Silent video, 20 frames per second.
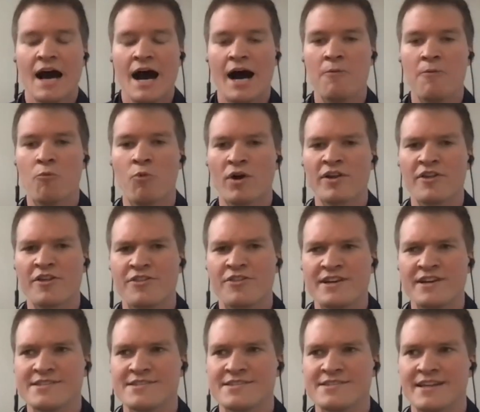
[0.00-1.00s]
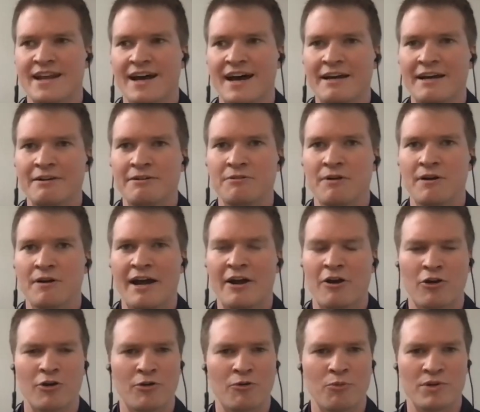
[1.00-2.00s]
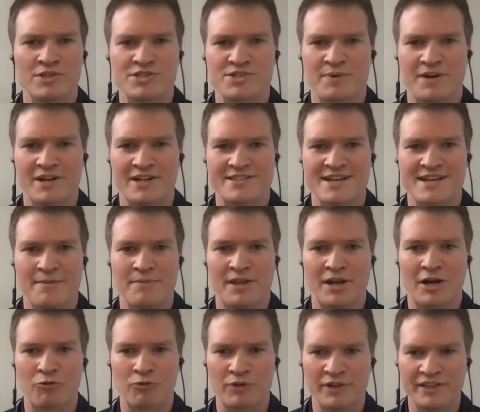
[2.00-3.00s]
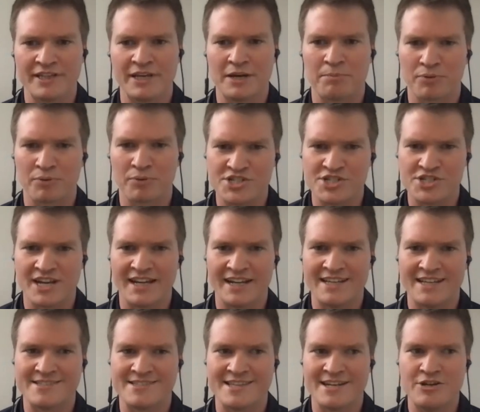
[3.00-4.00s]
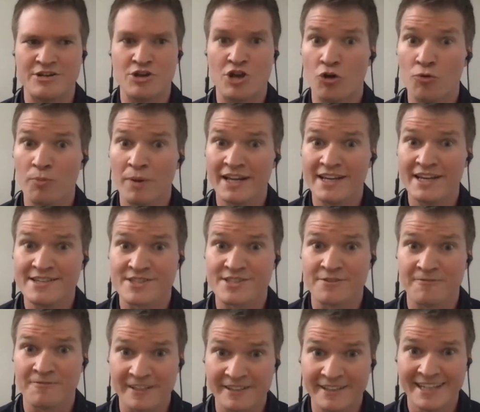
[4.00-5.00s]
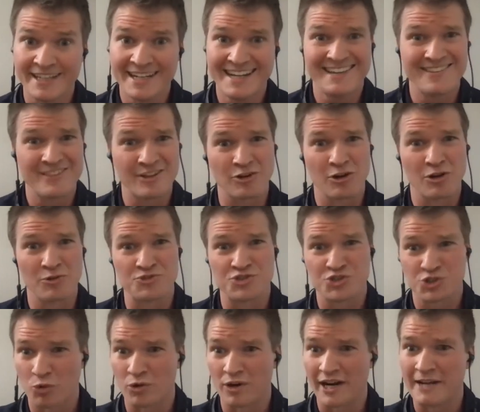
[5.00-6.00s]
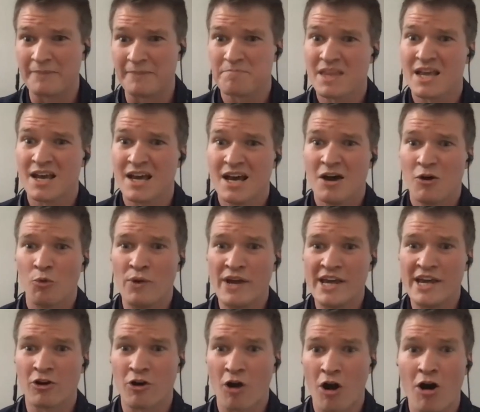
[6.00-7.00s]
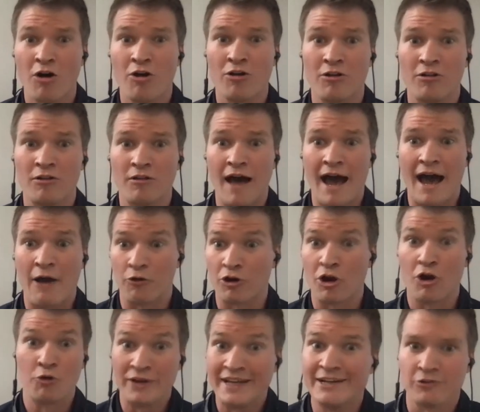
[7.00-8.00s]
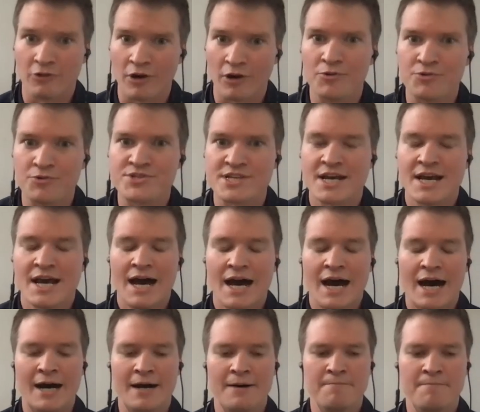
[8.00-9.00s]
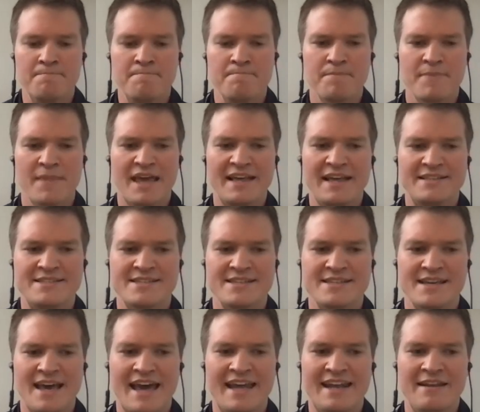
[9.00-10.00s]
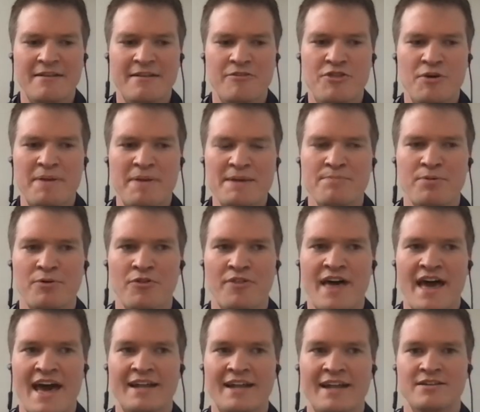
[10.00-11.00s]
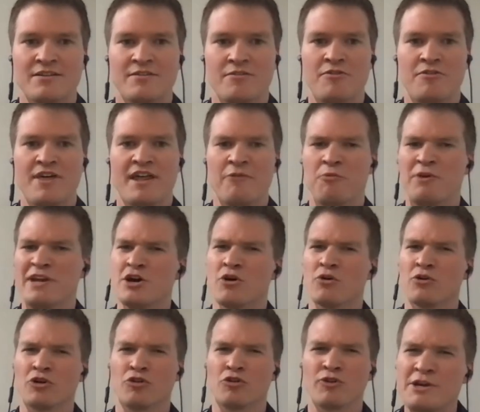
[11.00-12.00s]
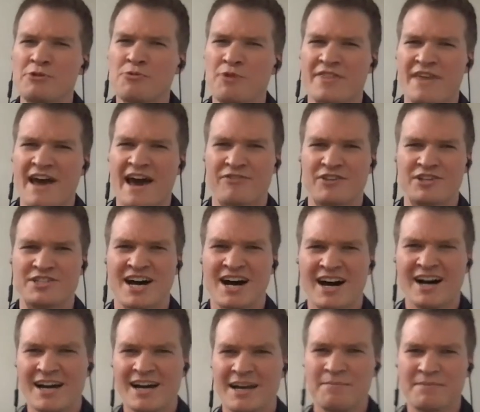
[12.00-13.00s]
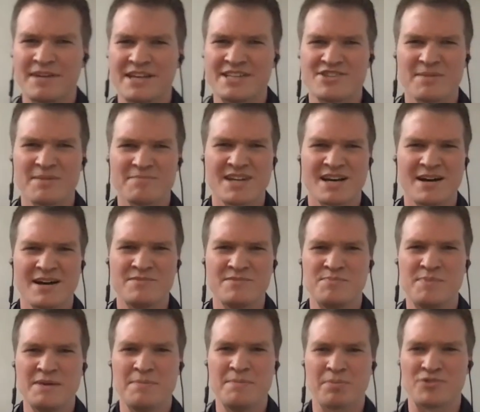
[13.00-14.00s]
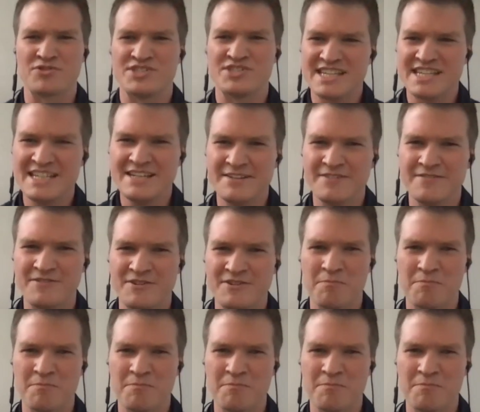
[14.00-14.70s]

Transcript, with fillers: Um, one of the things that I, I heard once upon a time that I really appreciate is that nobody is the villain in their own story. We are all our own heroes. Um, it's and the people that that we don't agree with at the time can sometimes be perceived